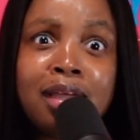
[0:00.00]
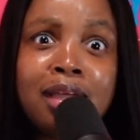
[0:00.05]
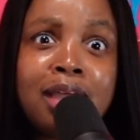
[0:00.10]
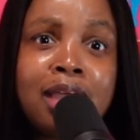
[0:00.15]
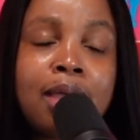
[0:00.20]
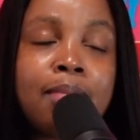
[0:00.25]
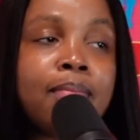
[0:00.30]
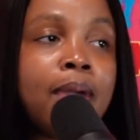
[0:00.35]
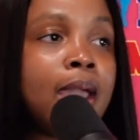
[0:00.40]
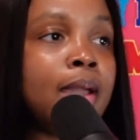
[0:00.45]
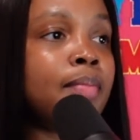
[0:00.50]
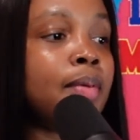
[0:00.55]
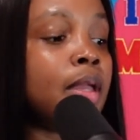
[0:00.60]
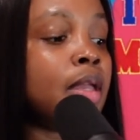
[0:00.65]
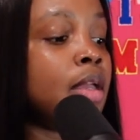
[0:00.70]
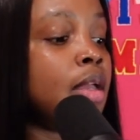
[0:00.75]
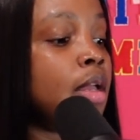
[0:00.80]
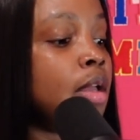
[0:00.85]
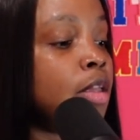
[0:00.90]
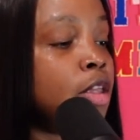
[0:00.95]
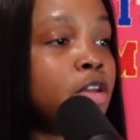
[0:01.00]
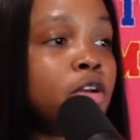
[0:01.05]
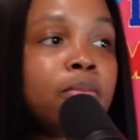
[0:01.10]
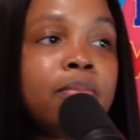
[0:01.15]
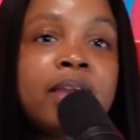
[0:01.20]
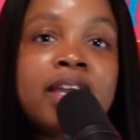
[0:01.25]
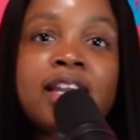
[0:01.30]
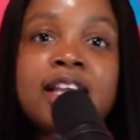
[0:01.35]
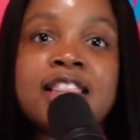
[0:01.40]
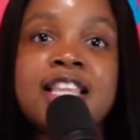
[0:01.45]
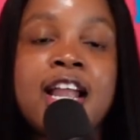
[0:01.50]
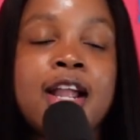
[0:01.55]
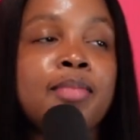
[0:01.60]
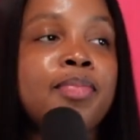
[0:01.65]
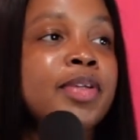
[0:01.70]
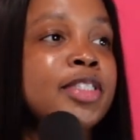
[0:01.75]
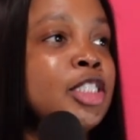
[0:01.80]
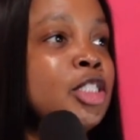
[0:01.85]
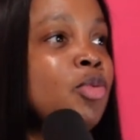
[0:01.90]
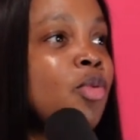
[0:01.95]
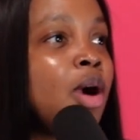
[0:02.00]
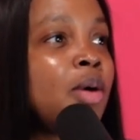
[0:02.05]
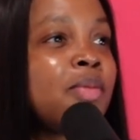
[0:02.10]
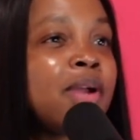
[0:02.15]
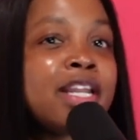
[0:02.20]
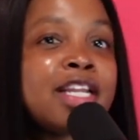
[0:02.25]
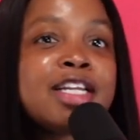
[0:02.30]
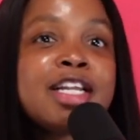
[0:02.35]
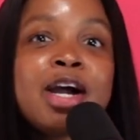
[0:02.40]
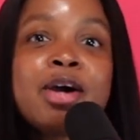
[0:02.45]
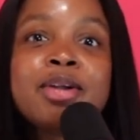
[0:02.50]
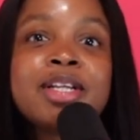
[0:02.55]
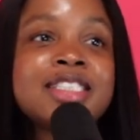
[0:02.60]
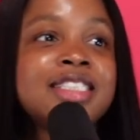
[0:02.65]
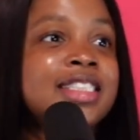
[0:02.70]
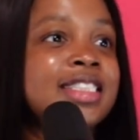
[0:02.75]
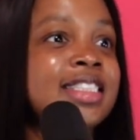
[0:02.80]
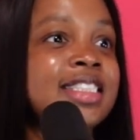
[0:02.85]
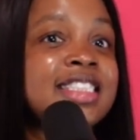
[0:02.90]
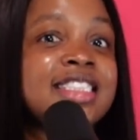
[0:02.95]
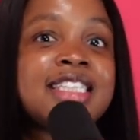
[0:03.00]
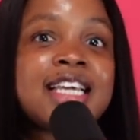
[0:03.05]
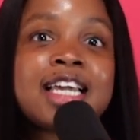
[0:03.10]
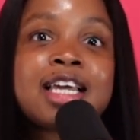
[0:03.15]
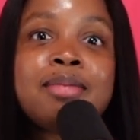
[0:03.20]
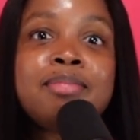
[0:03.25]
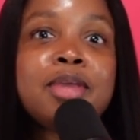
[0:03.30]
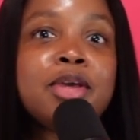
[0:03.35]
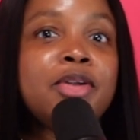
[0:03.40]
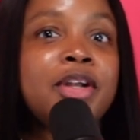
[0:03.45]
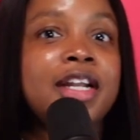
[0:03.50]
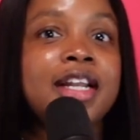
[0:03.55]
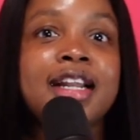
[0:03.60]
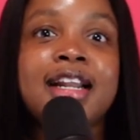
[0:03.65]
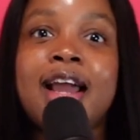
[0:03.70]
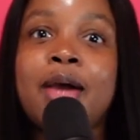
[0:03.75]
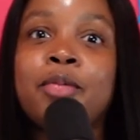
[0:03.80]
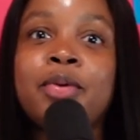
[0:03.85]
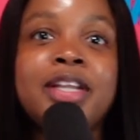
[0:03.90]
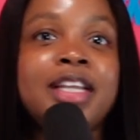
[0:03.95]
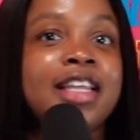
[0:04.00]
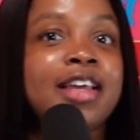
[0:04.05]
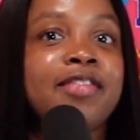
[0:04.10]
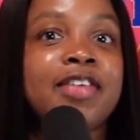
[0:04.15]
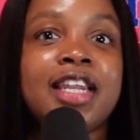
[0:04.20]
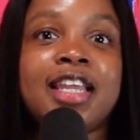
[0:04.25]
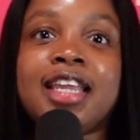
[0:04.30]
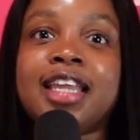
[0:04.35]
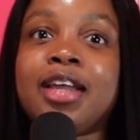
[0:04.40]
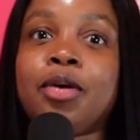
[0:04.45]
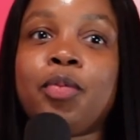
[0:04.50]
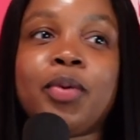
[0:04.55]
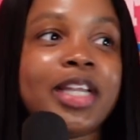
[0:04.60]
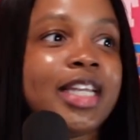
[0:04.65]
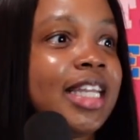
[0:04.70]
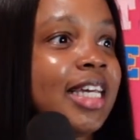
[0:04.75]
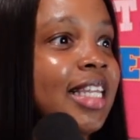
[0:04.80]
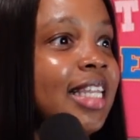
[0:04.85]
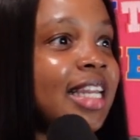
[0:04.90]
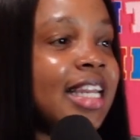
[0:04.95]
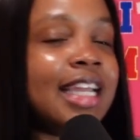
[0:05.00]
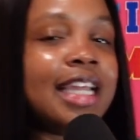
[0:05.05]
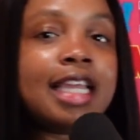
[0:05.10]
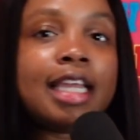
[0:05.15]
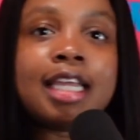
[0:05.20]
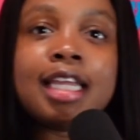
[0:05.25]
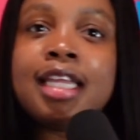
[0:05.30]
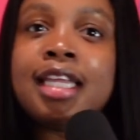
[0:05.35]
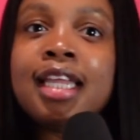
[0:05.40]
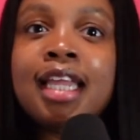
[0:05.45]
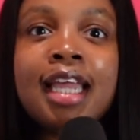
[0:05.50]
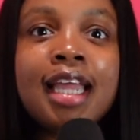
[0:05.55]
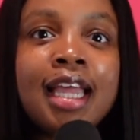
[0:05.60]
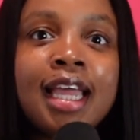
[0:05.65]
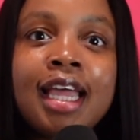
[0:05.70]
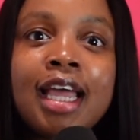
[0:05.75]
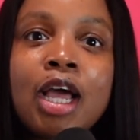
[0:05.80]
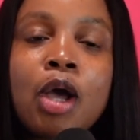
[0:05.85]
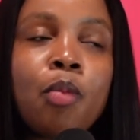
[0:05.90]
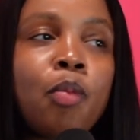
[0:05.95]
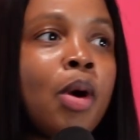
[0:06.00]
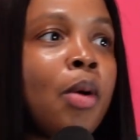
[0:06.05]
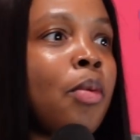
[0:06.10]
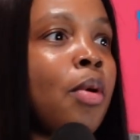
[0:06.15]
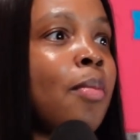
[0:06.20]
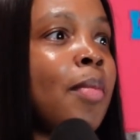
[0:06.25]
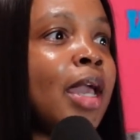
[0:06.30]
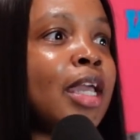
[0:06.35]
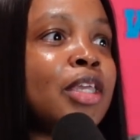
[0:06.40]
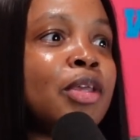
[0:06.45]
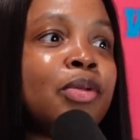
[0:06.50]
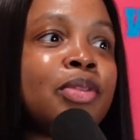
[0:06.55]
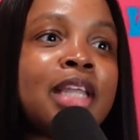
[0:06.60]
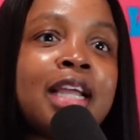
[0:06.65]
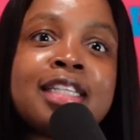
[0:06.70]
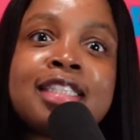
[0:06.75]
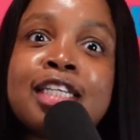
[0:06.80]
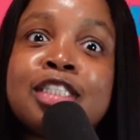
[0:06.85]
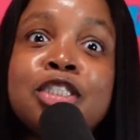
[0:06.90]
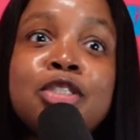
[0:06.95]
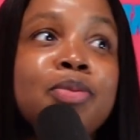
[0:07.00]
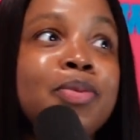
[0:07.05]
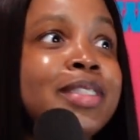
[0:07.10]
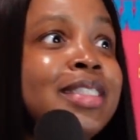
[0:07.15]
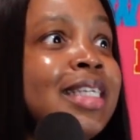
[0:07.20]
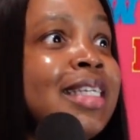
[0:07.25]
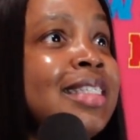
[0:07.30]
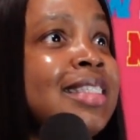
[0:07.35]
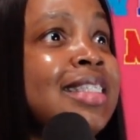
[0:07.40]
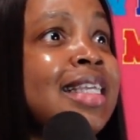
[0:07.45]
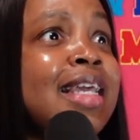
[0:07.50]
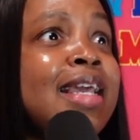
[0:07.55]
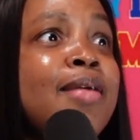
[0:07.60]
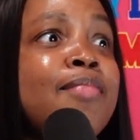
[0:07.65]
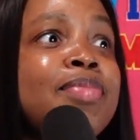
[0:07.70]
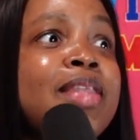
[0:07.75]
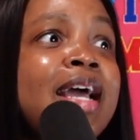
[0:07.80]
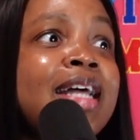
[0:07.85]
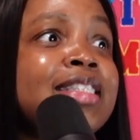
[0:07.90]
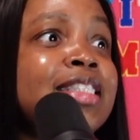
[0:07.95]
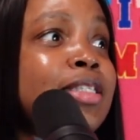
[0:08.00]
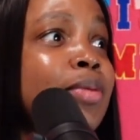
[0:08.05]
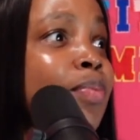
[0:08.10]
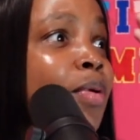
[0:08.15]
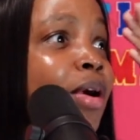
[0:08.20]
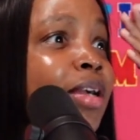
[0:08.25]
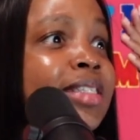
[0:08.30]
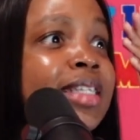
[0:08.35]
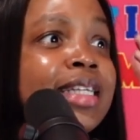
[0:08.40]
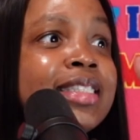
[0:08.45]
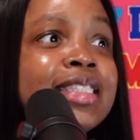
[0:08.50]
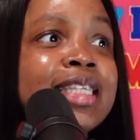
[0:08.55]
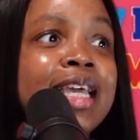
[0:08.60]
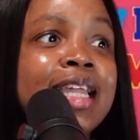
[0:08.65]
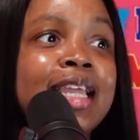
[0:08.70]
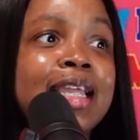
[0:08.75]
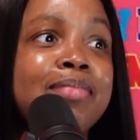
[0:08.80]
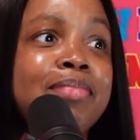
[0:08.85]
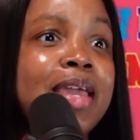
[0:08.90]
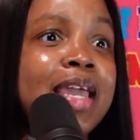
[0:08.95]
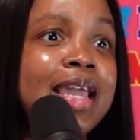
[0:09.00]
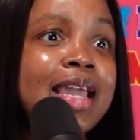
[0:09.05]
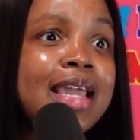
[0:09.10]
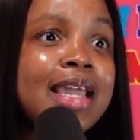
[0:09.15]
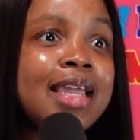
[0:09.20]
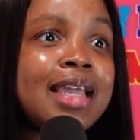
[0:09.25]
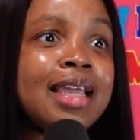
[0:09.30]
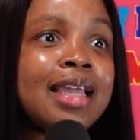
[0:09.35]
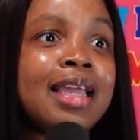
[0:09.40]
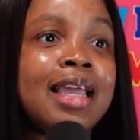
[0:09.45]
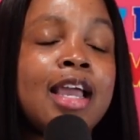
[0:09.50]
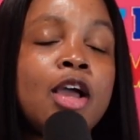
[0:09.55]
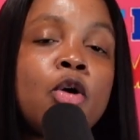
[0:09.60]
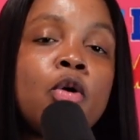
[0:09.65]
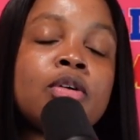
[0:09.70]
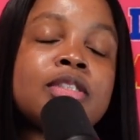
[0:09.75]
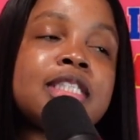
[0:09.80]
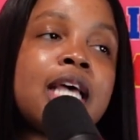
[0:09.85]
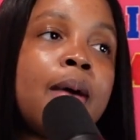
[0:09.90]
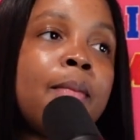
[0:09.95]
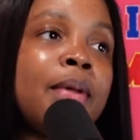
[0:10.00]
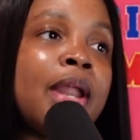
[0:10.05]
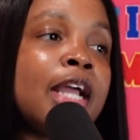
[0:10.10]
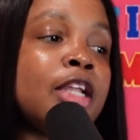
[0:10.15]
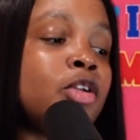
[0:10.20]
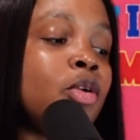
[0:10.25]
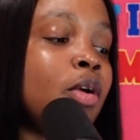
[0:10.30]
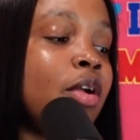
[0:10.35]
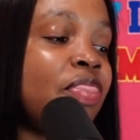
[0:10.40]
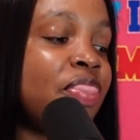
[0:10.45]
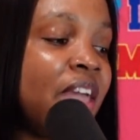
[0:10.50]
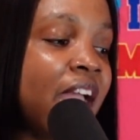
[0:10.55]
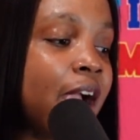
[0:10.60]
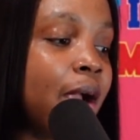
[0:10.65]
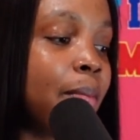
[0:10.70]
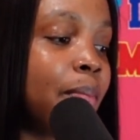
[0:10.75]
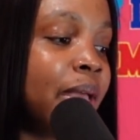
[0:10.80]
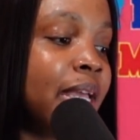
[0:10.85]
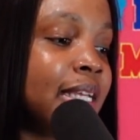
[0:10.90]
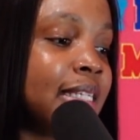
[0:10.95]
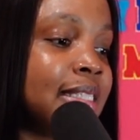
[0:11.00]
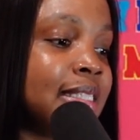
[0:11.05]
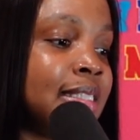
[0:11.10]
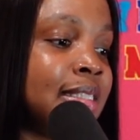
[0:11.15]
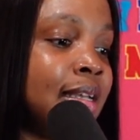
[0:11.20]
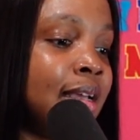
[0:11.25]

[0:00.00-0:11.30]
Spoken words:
Baby, you being a therapist, you already know this is a sick community that we living in, we dealing in. What would make you think that you was exempt? That's the part that's getting me. On top of that, you're a therapist.